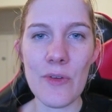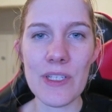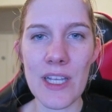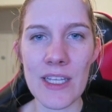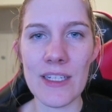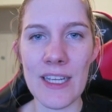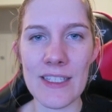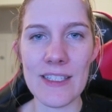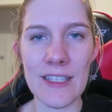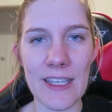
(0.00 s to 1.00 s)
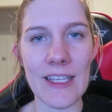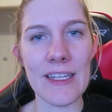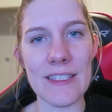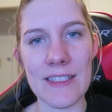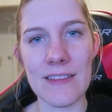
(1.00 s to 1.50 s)
it's always nice to like
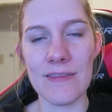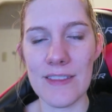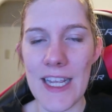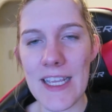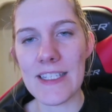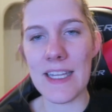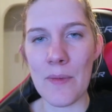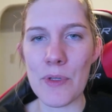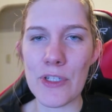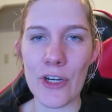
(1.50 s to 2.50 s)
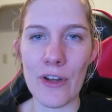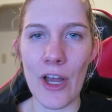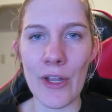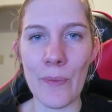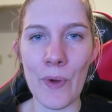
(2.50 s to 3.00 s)
take his temperature
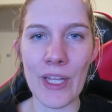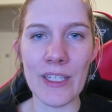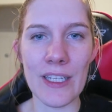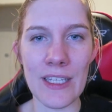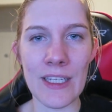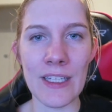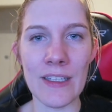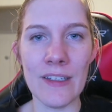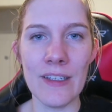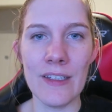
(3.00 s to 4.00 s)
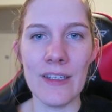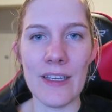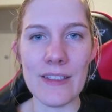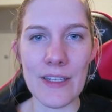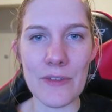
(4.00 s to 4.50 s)
on what he
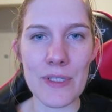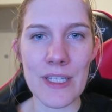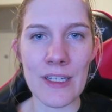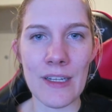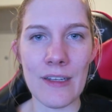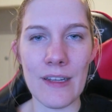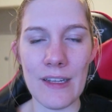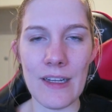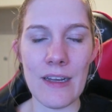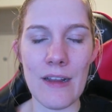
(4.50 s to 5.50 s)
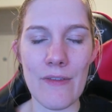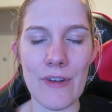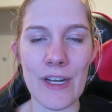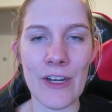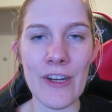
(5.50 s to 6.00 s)
is interested in eating
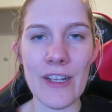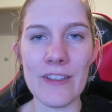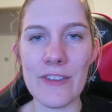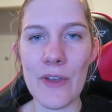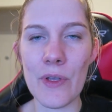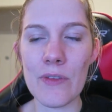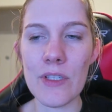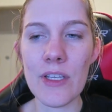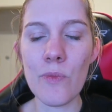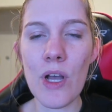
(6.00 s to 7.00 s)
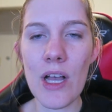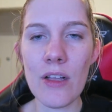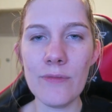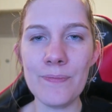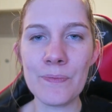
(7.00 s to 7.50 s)
for dinner. And so he was like,
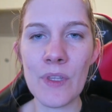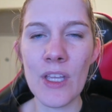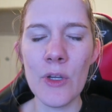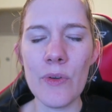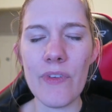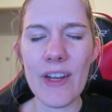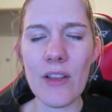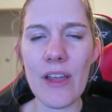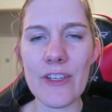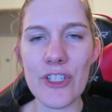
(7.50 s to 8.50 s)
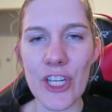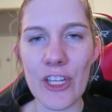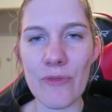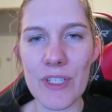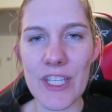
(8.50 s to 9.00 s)
well, I've had a lot of
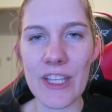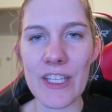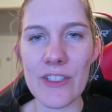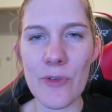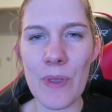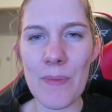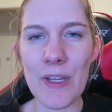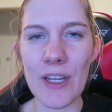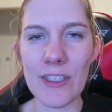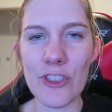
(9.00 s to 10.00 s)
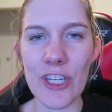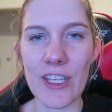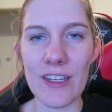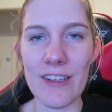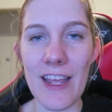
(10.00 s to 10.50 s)
chicken recently, so maybe not
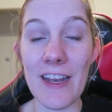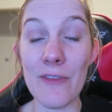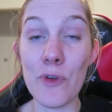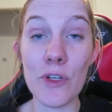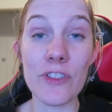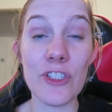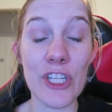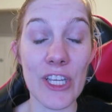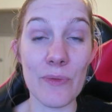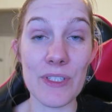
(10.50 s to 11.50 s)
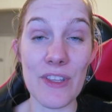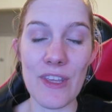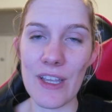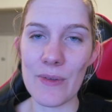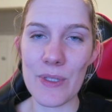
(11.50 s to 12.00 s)
chicken. And of course, chicken was the
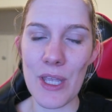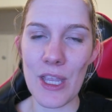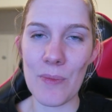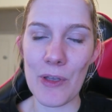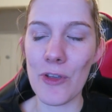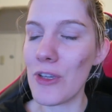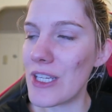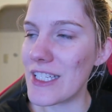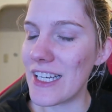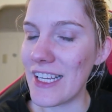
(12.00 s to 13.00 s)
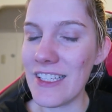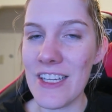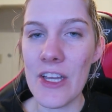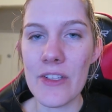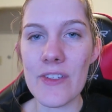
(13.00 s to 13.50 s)
thing I was thinking about cooking tonight.
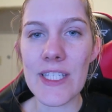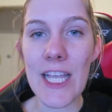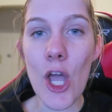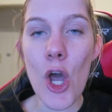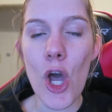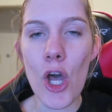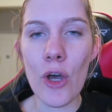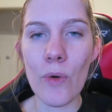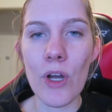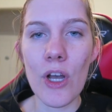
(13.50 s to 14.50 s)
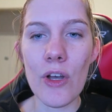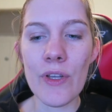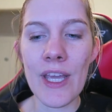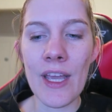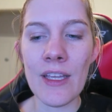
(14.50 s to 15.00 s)
So I was like, oh,
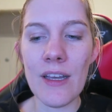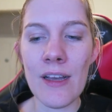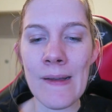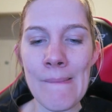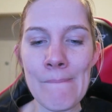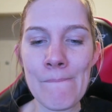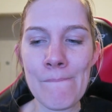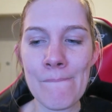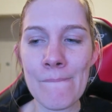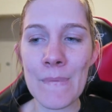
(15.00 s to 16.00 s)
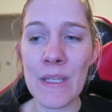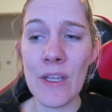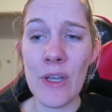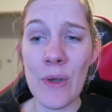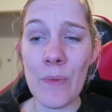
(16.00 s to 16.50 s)
okay. Well,
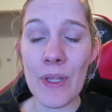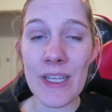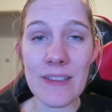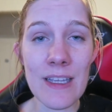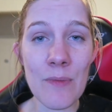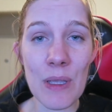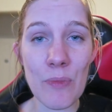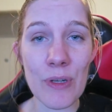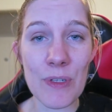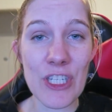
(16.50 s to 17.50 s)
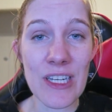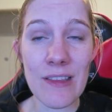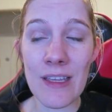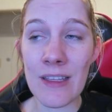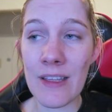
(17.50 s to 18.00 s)
I guess I can make pretty much
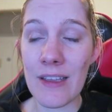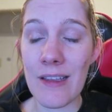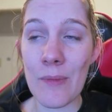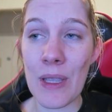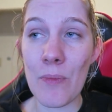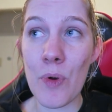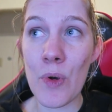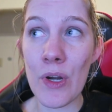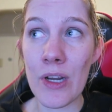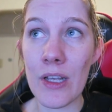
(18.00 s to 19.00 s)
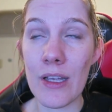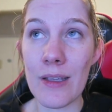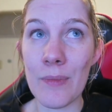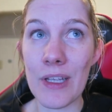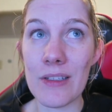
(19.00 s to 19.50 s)
anything. Like I can make pork, I
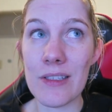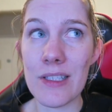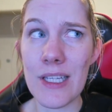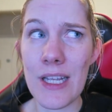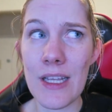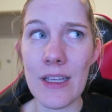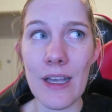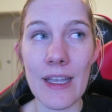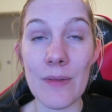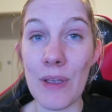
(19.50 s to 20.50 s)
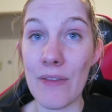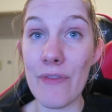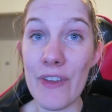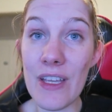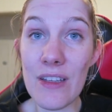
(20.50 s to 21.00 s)
can make steak, I can make
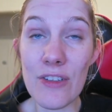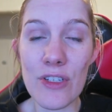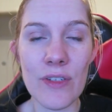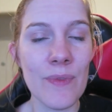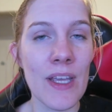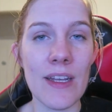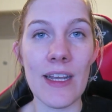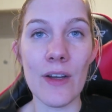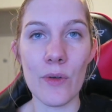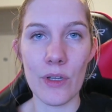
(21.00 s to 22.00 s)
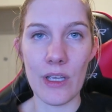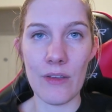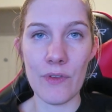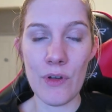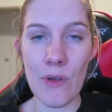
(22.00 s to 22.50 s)
fish. Now,
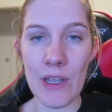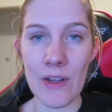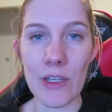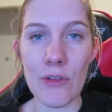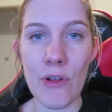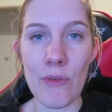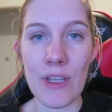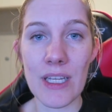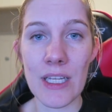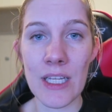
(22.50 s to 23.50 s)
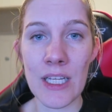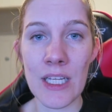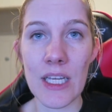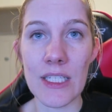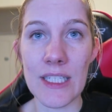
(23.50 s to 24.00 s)
if you know Eric, you know that
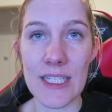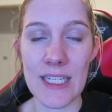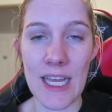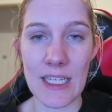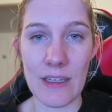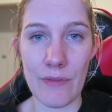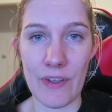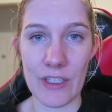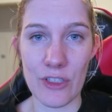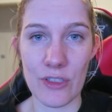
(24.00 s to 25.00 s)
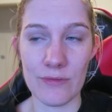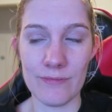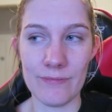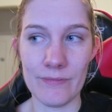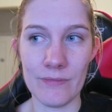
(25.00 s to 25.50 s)
he does not eat fish,
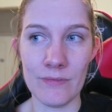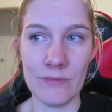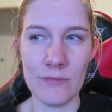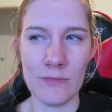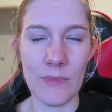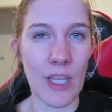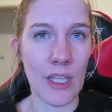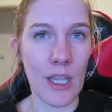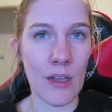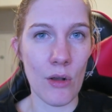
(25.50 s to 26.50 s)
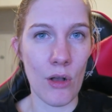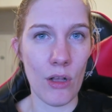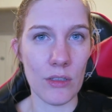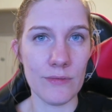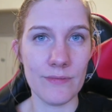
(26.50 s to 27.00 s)
like at
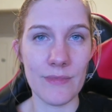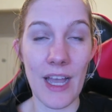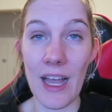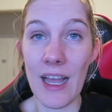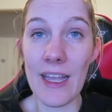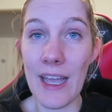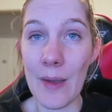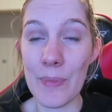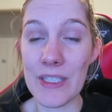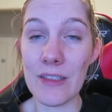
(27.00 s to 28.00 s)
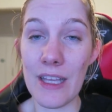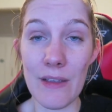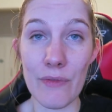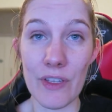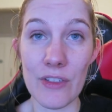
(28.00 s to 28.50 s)
all. I happen to
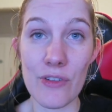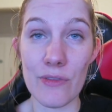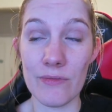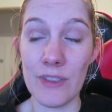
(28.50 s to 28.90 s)
like fish